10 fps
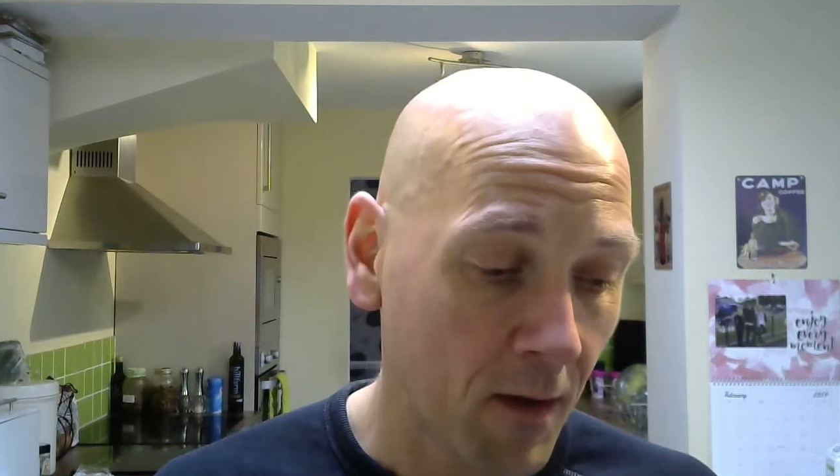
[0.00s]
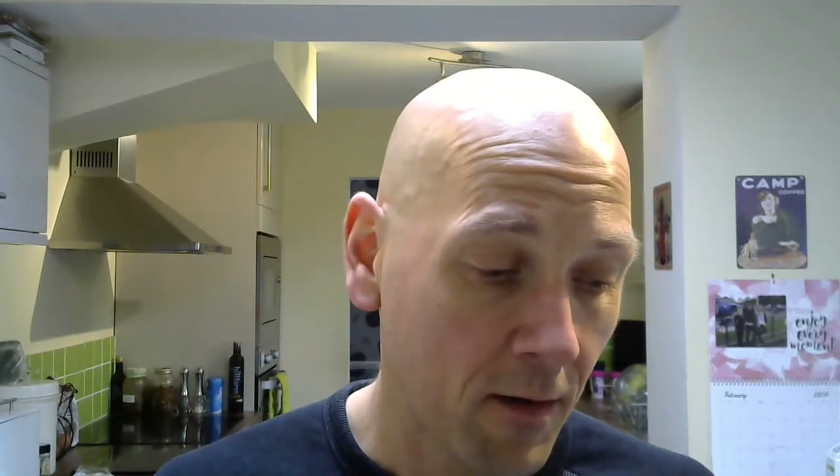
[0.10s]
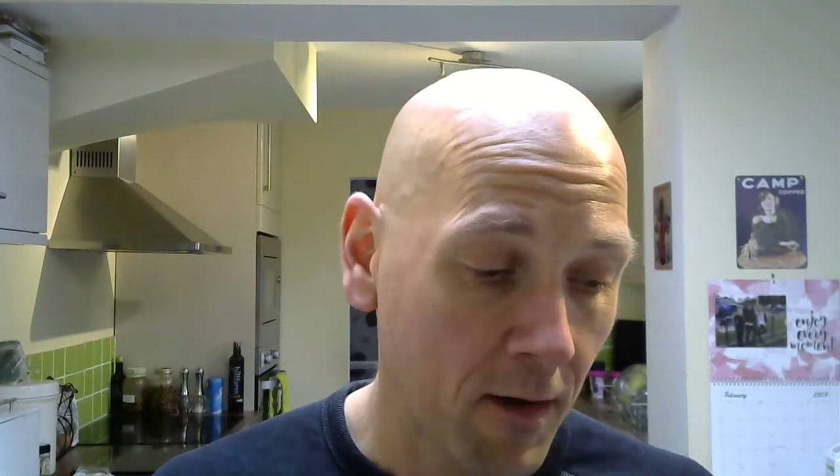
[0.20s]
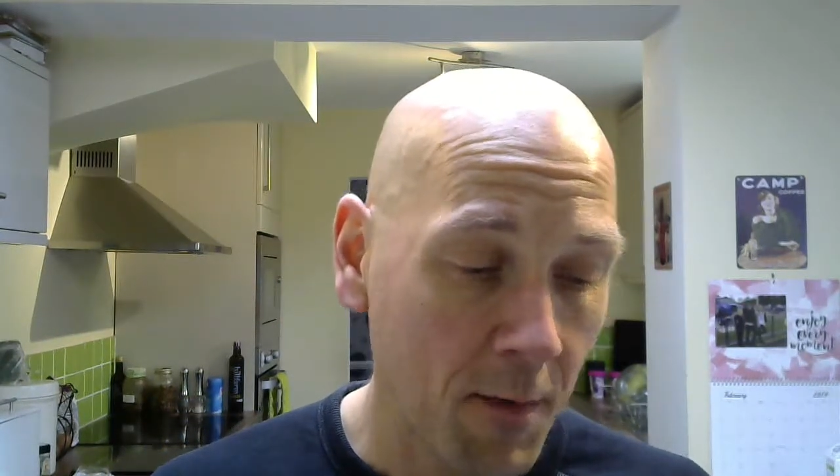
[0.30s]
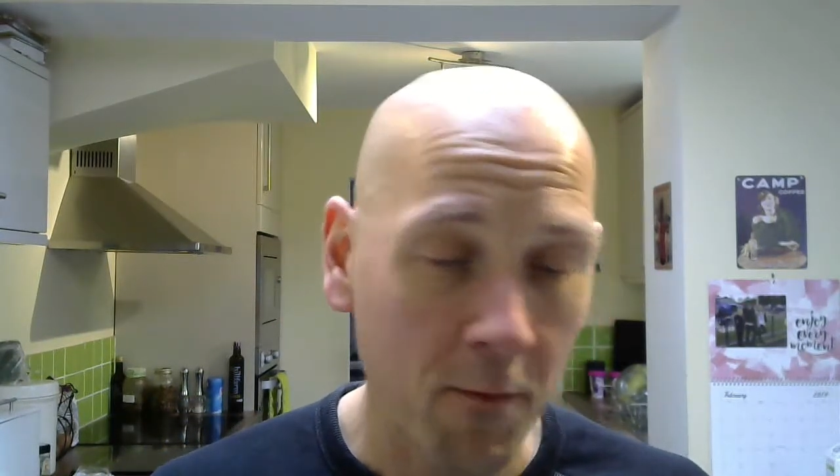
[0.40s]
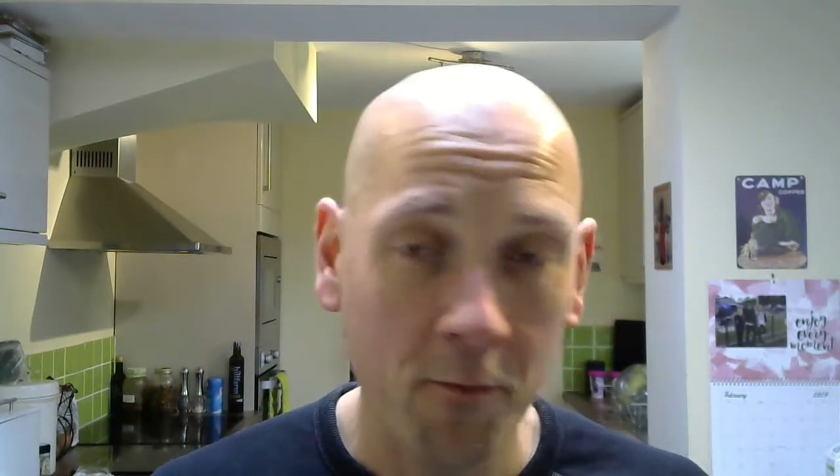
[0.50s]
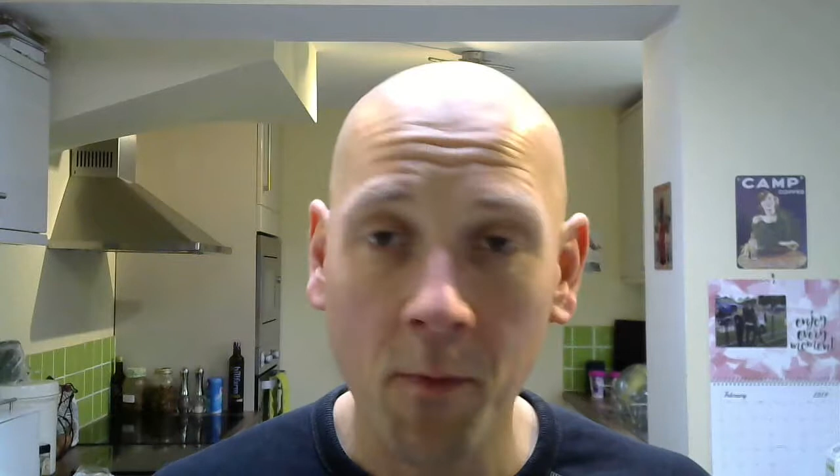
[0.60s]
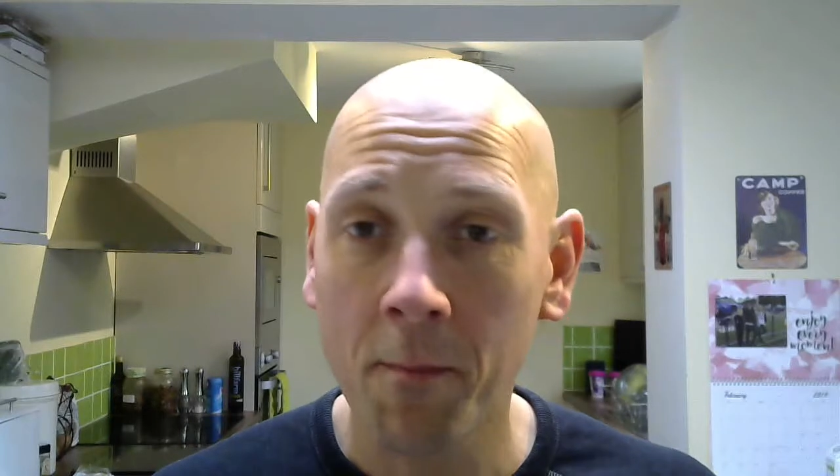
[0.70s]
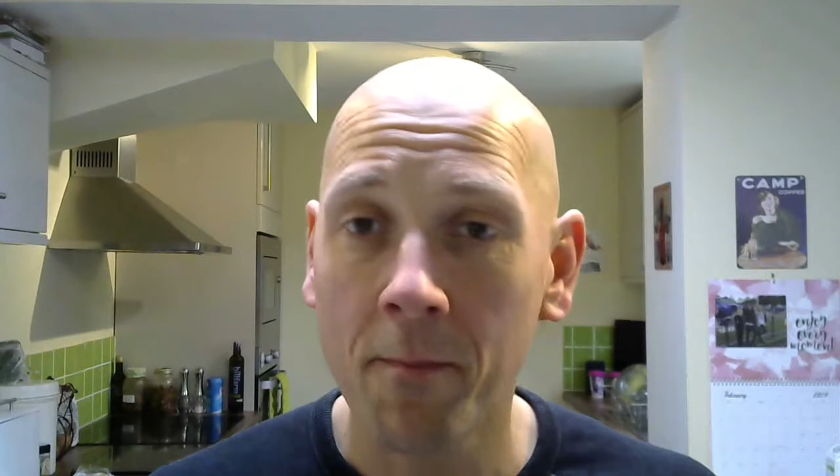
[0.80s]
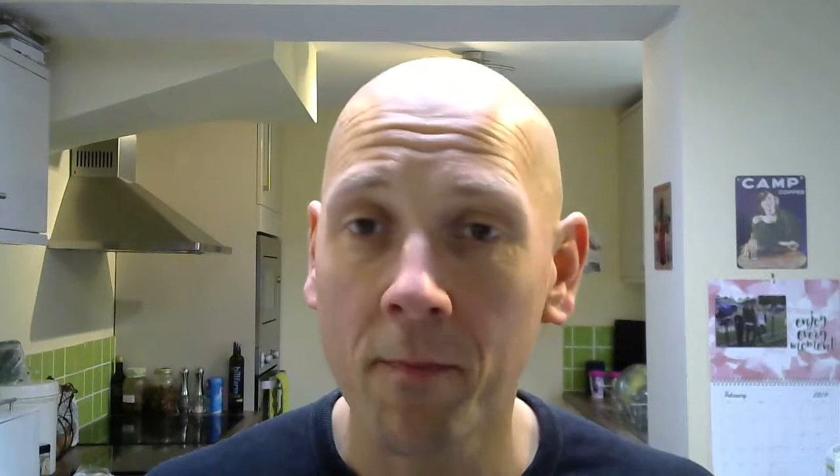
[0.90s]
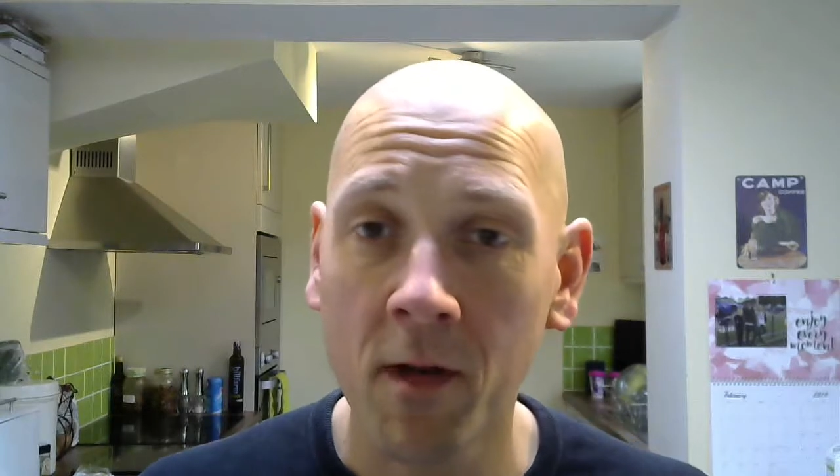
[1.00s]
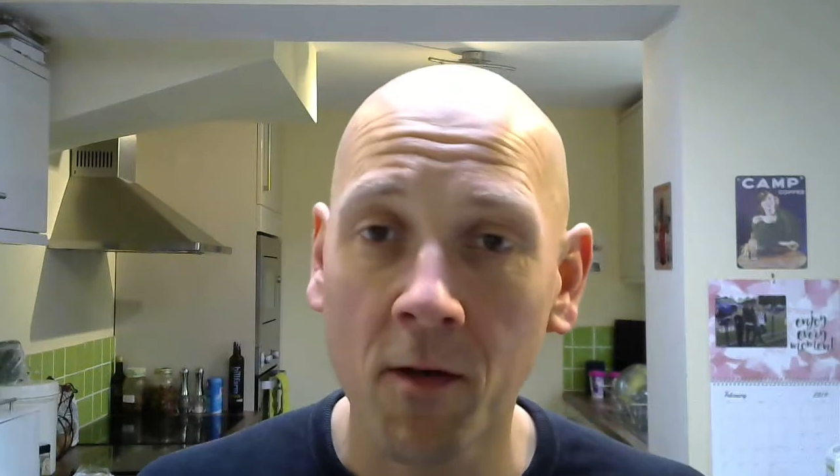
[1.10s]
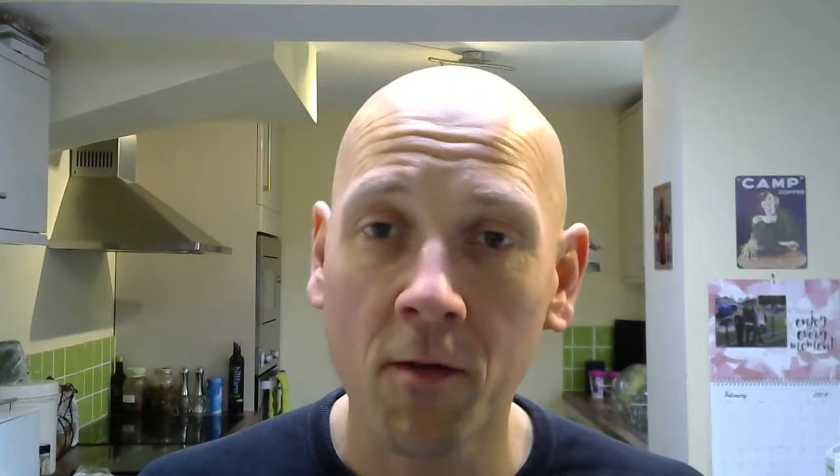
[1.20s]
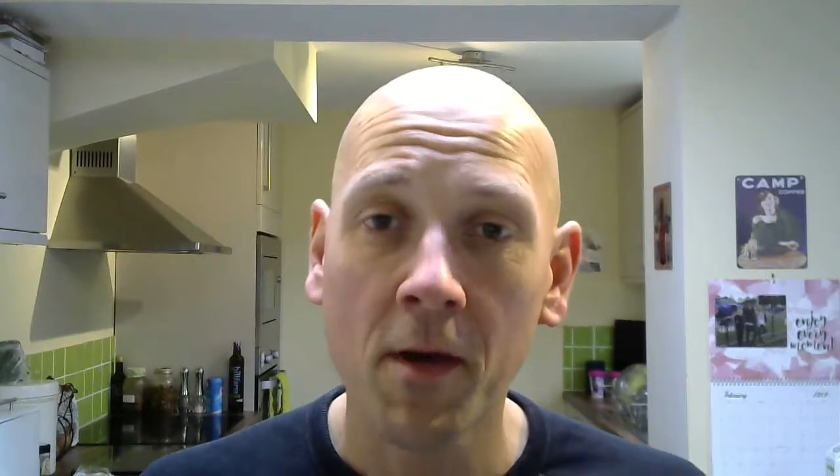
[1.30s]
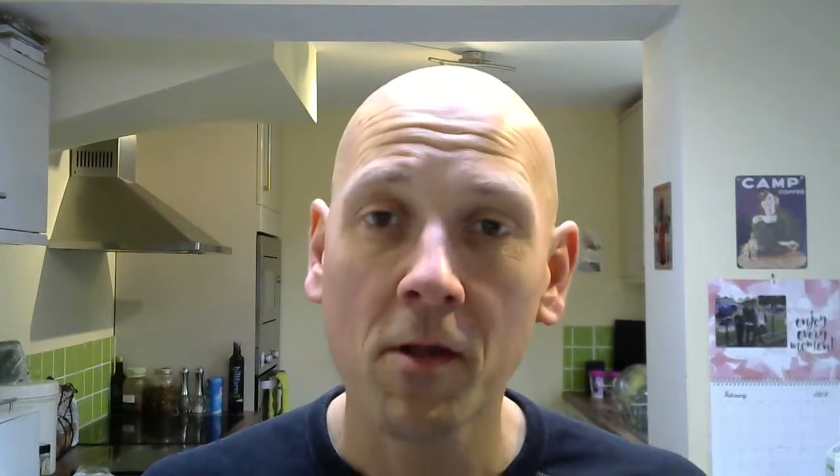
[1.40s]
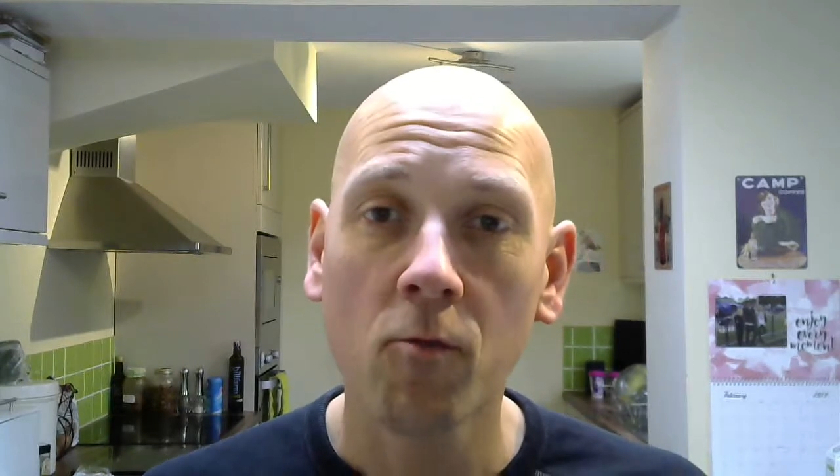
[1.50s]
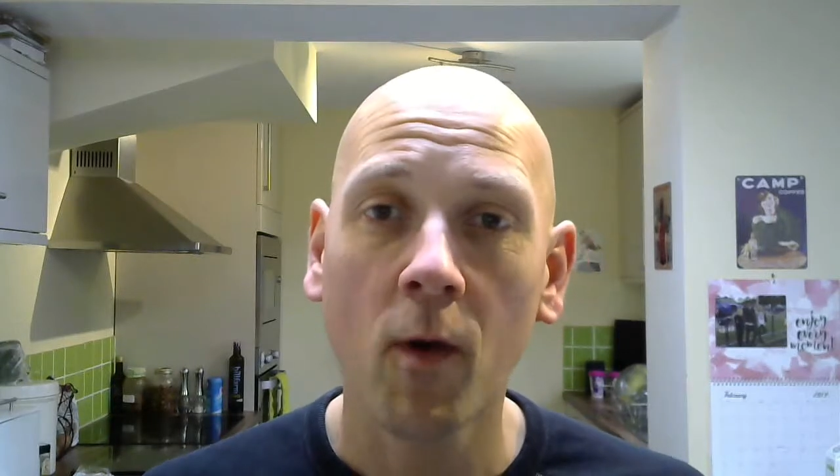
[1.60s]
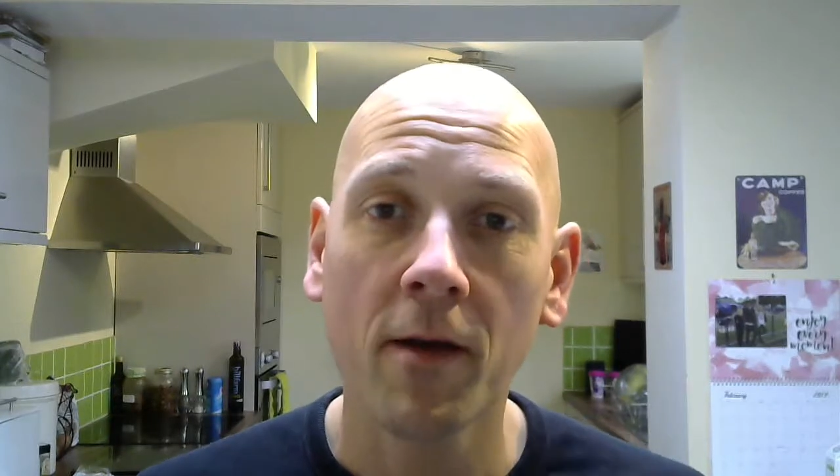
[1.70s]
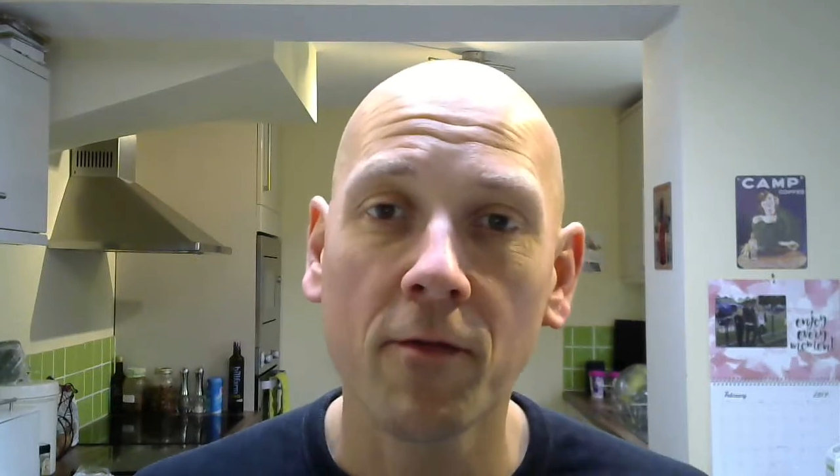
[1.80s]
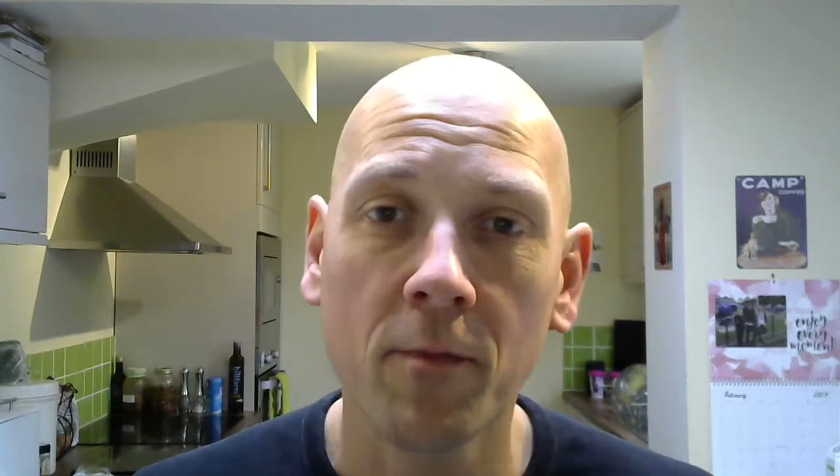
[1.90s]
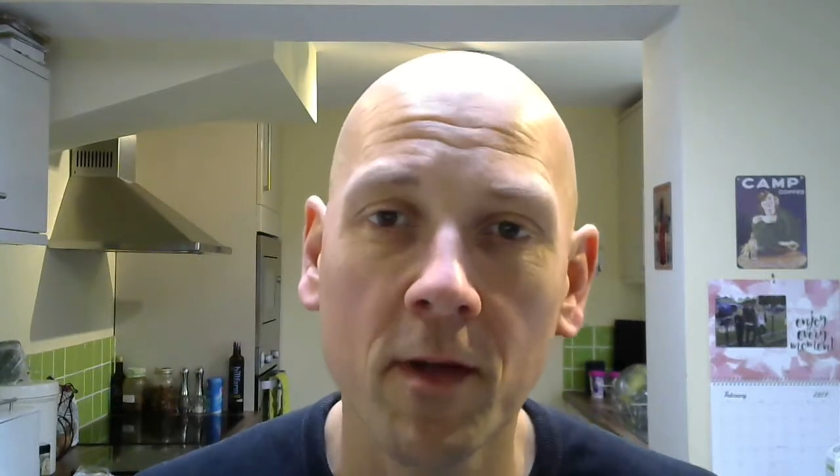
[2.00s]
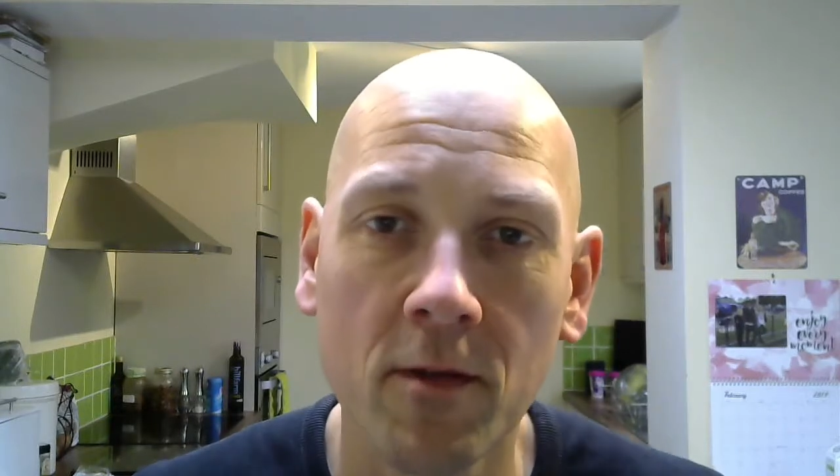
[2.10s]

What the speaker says: come up with the best way for me